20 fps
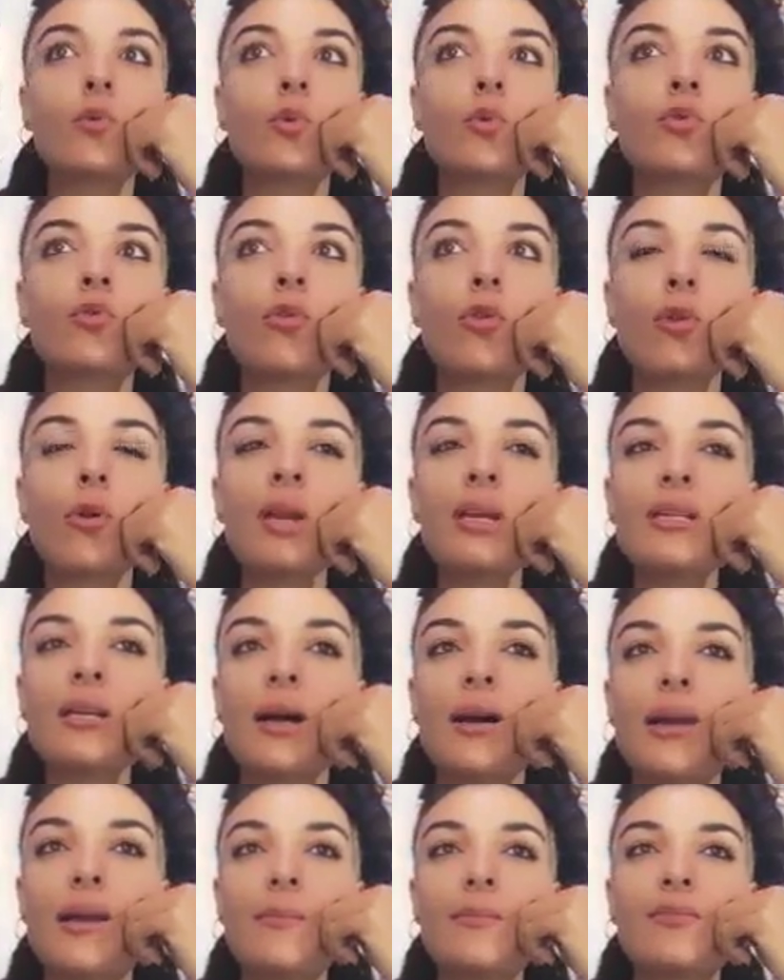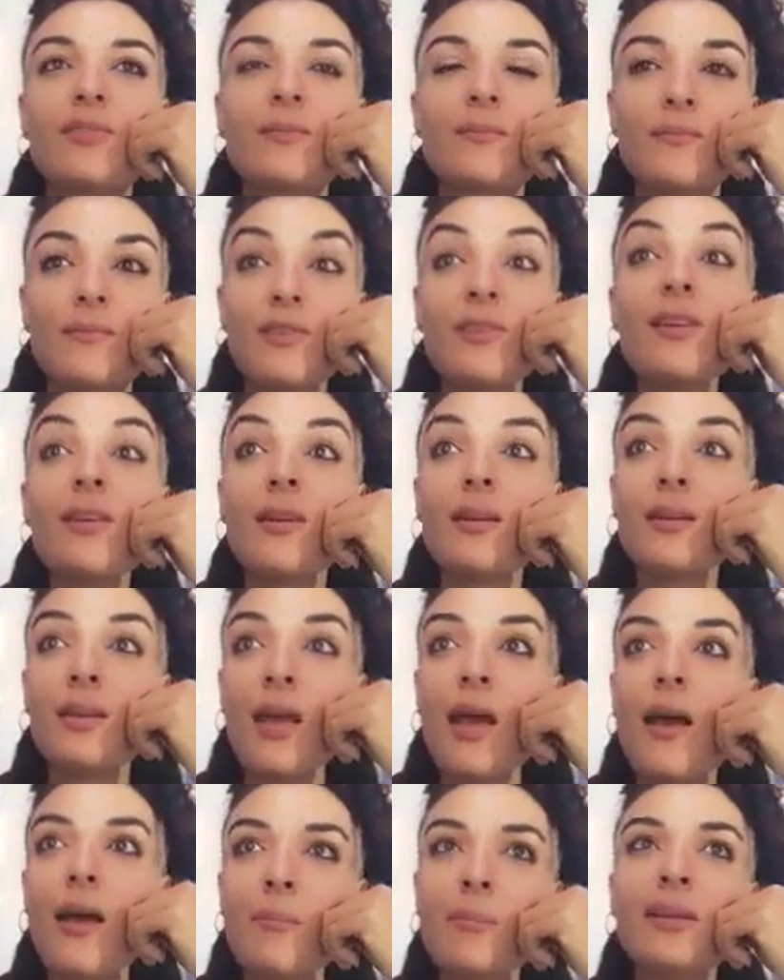three times. See,
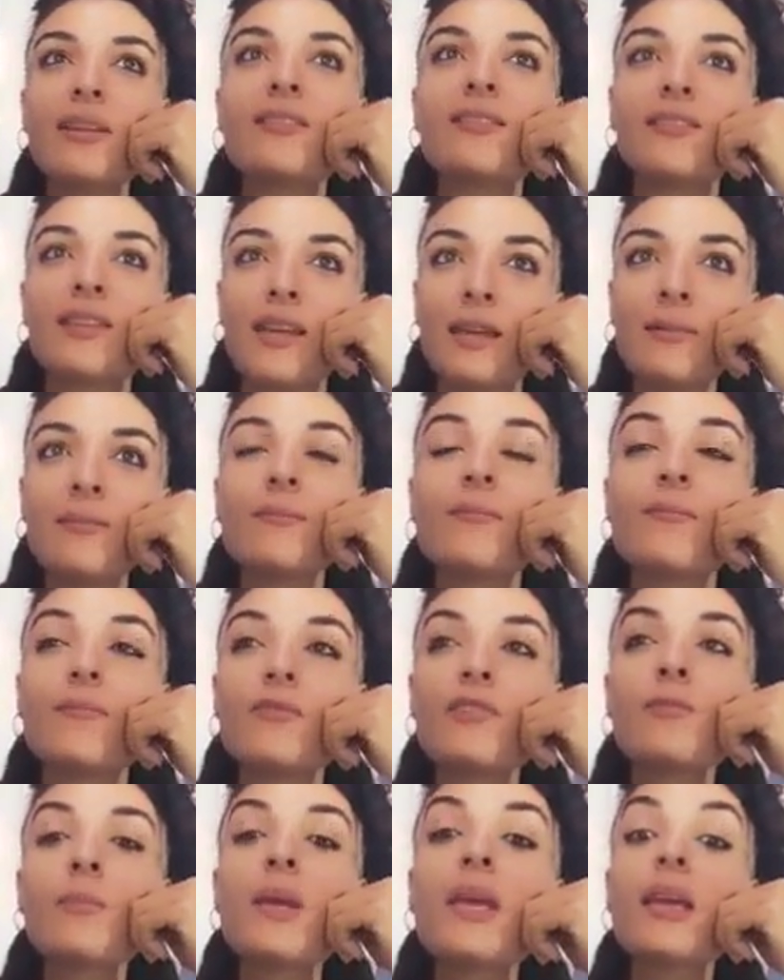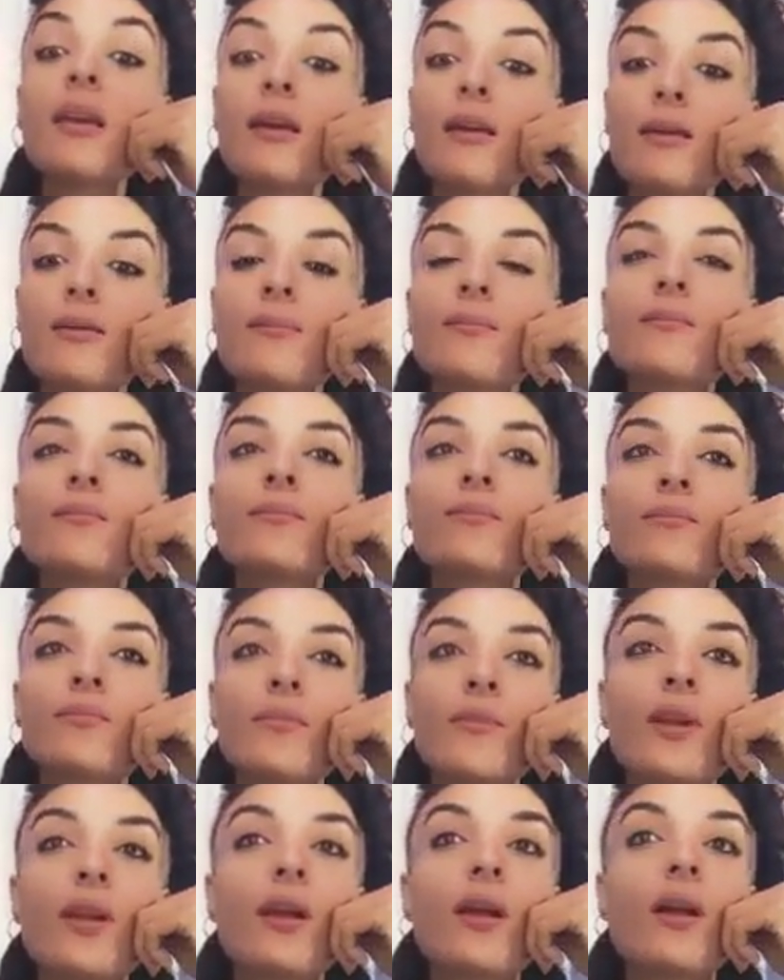yeah, I'm listening. Speak.
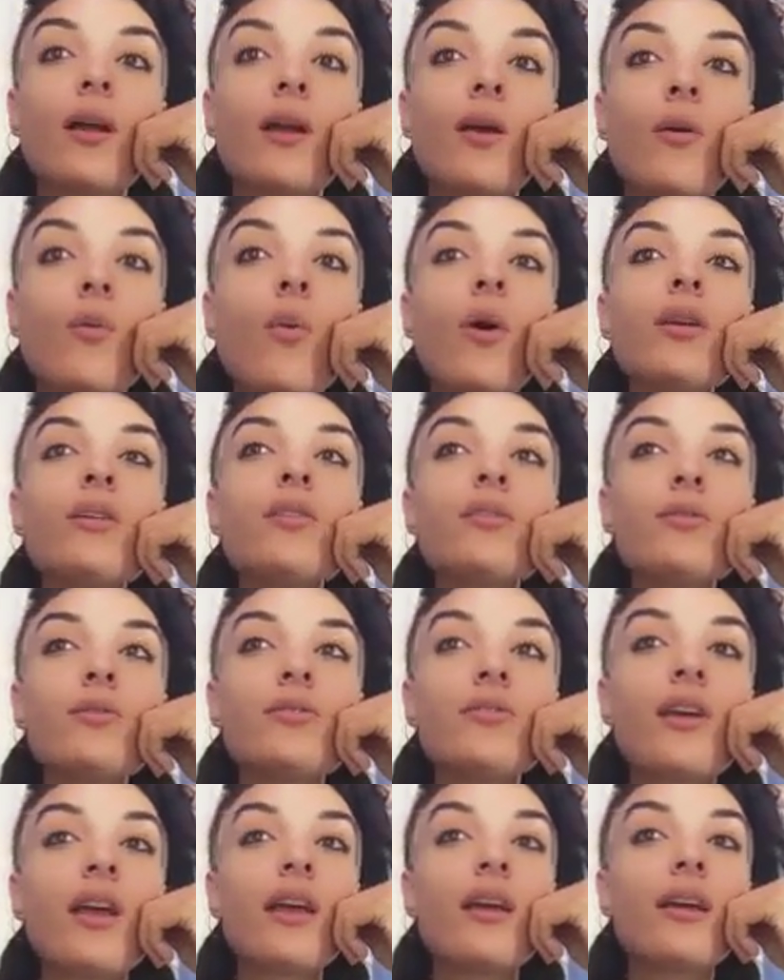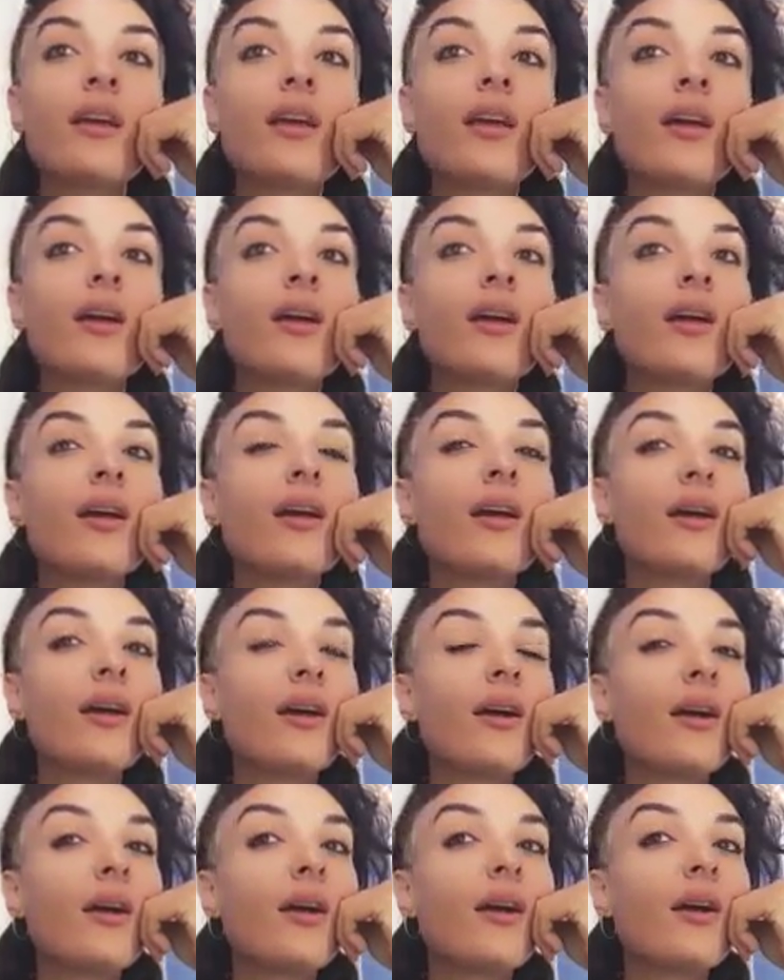Mm -hmm. What do you say? Um,